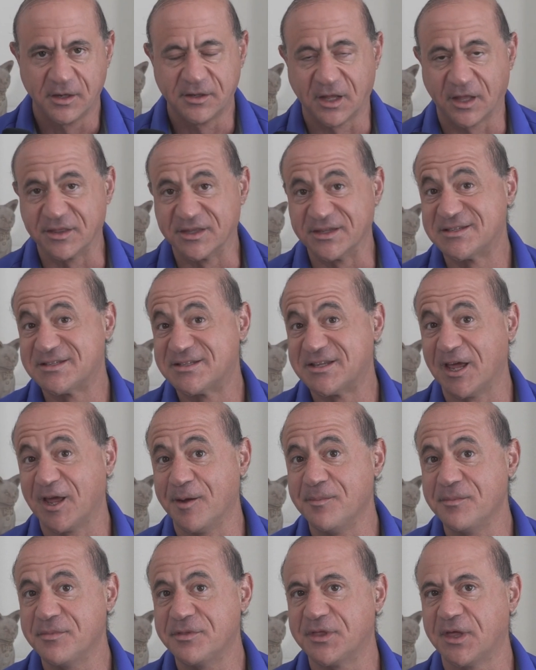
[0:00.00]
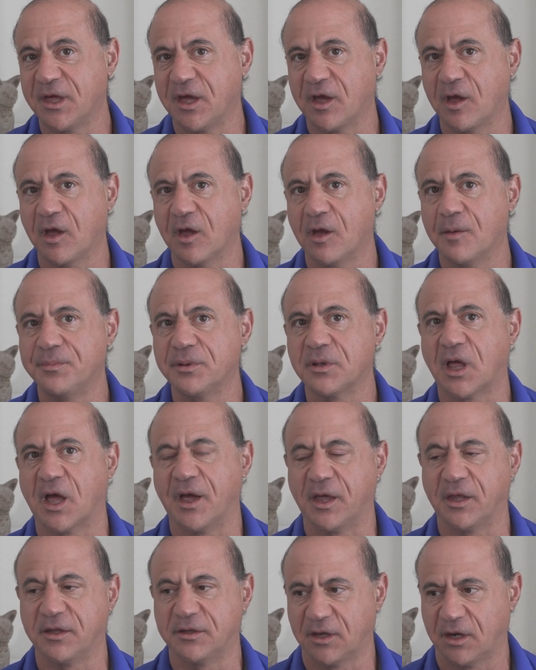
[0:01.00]
Now, the same thing
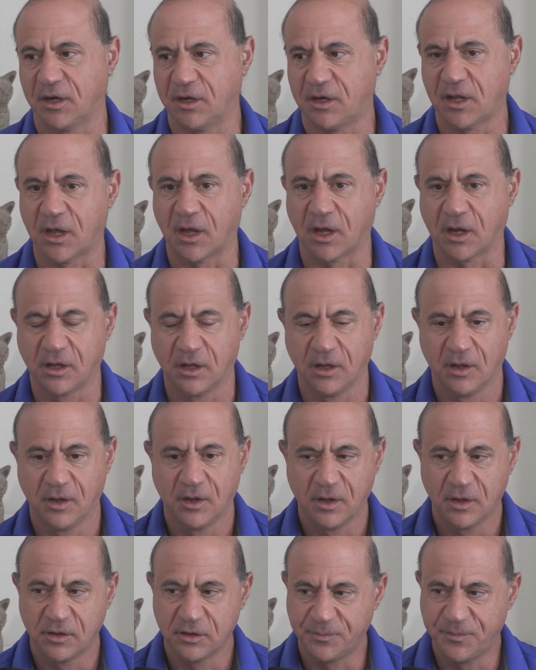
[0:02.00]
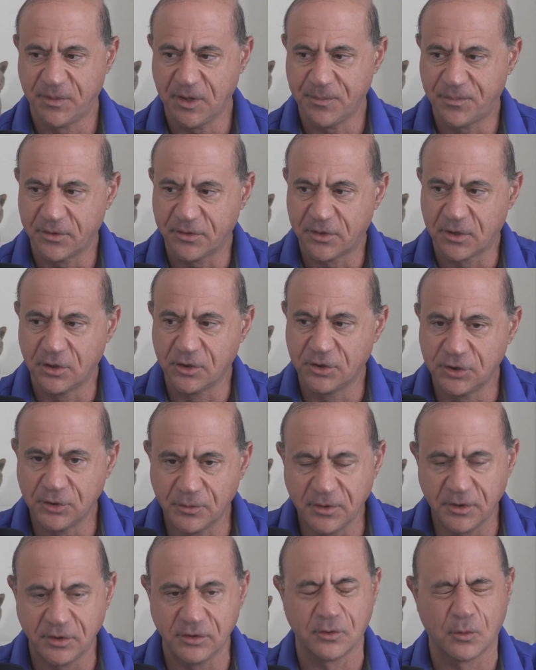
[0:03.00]
applies in tech. The people that are
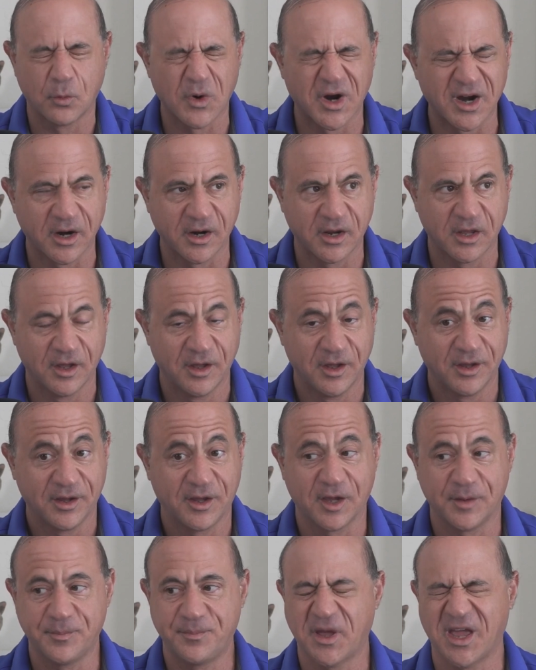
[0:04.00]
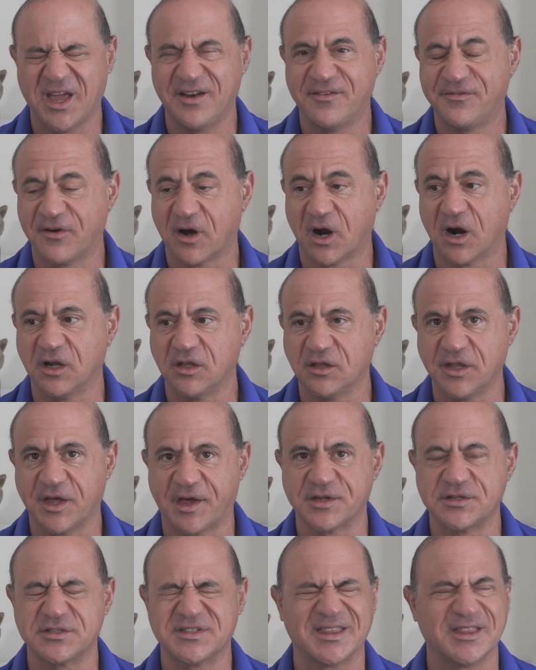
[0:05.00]
doing the work get paid far
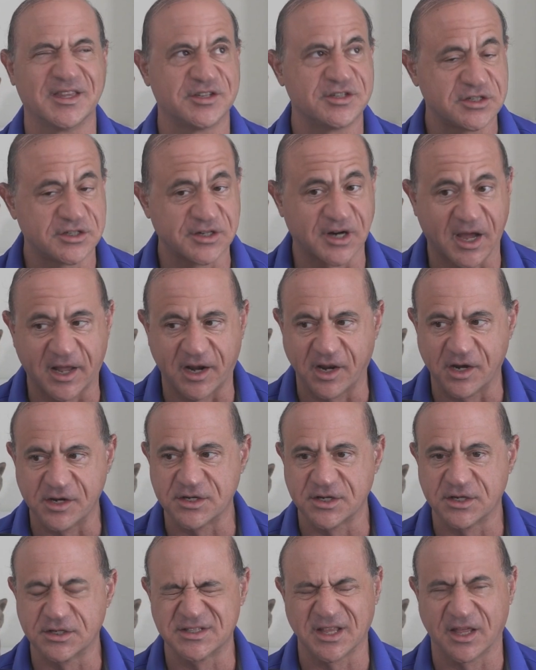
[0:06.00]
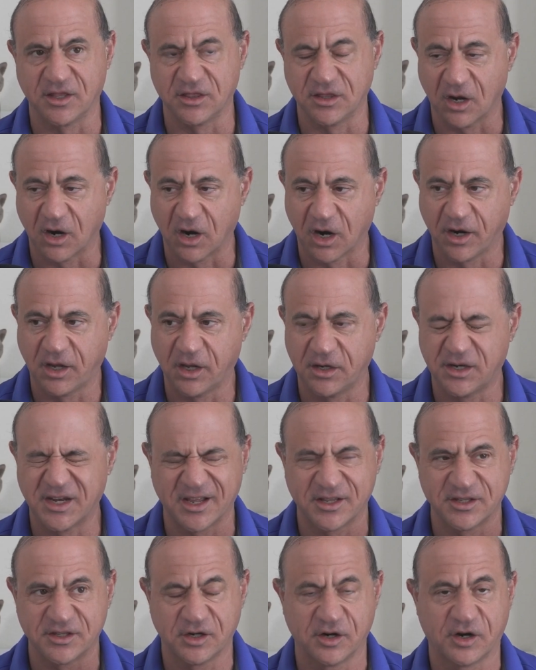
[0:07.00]
less than the strategists, like the
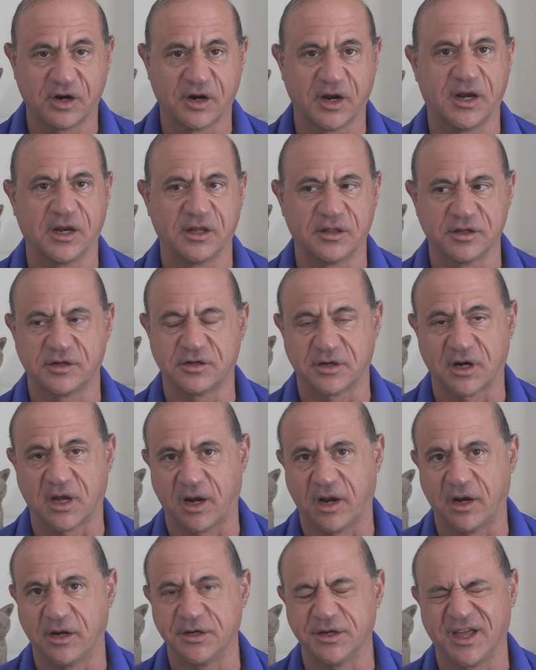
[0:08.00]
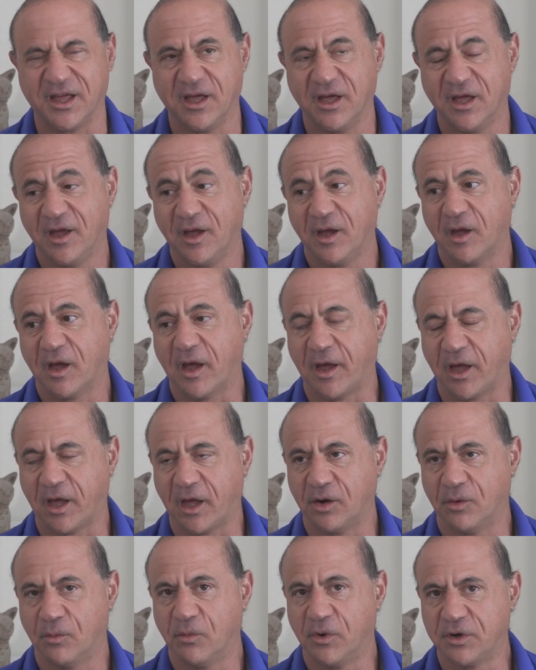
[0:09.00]
architects that are creating the strategy.
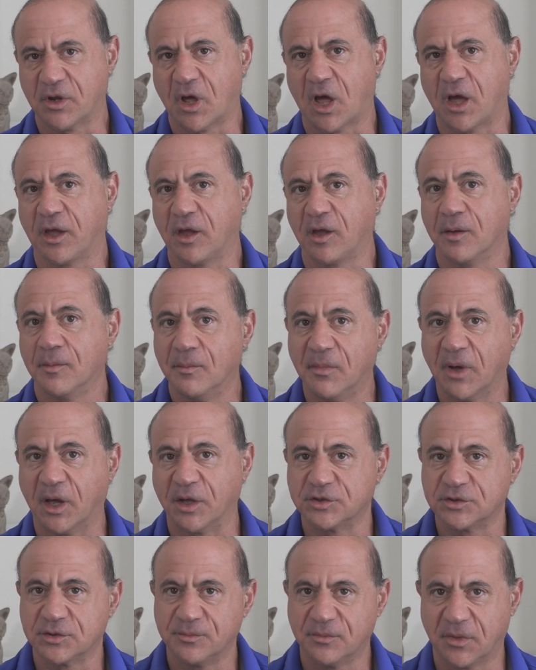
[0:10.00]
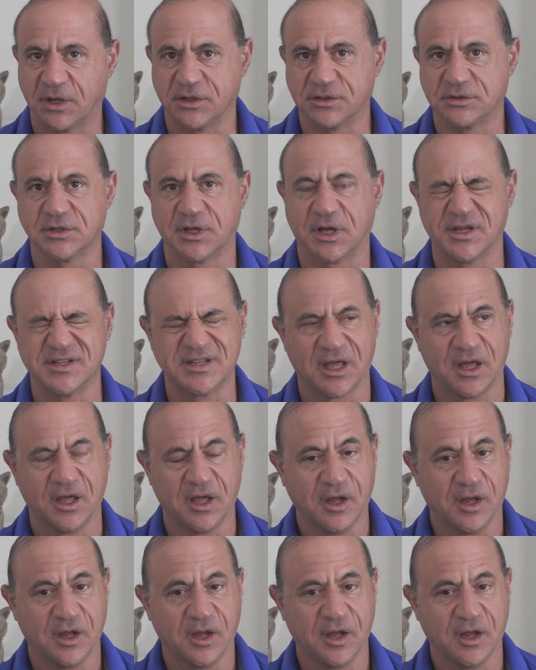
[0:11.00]
And we're talking much, much less.